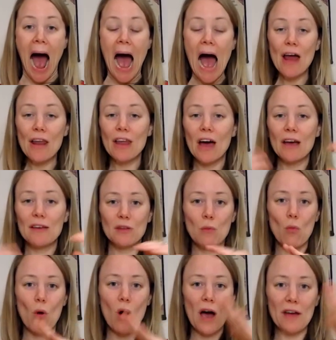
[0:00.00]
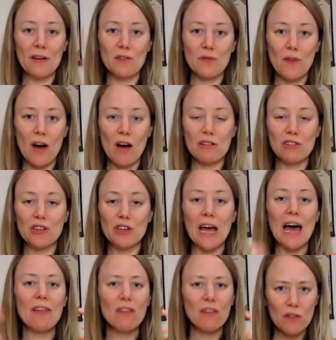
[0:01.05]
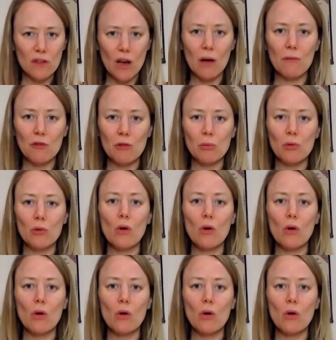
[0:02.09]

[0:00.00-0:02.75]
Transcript: Nice and wide, as far as you can, that's comfortable.